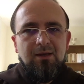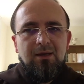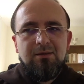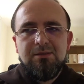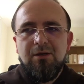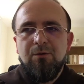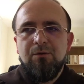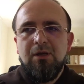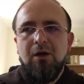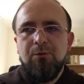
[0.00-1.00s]
And so,
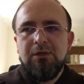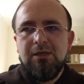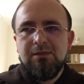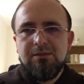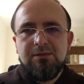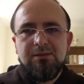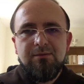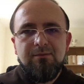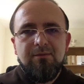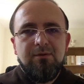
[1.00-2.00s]
holiness,
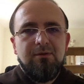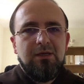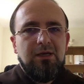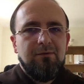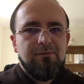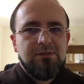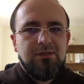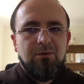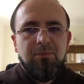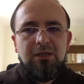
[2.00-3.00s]
the gifts,
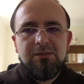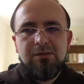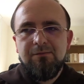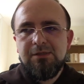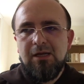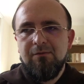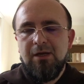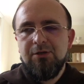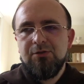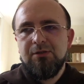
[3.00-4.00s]
the means of
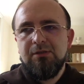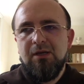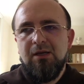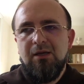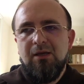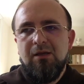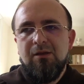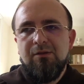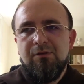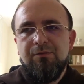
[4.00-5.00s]
salvation,
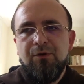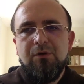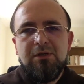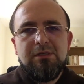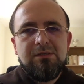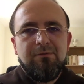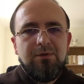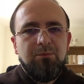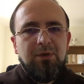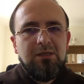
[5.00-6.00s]
the fullness of
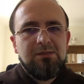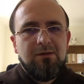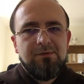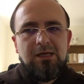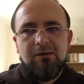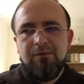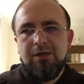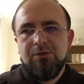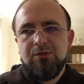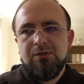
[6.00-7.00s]
the means of
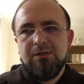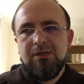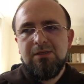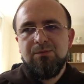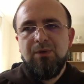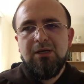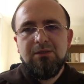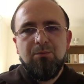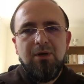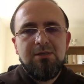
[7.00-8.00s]
salvation is being
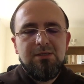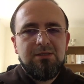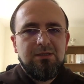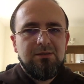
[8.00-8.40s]
deposited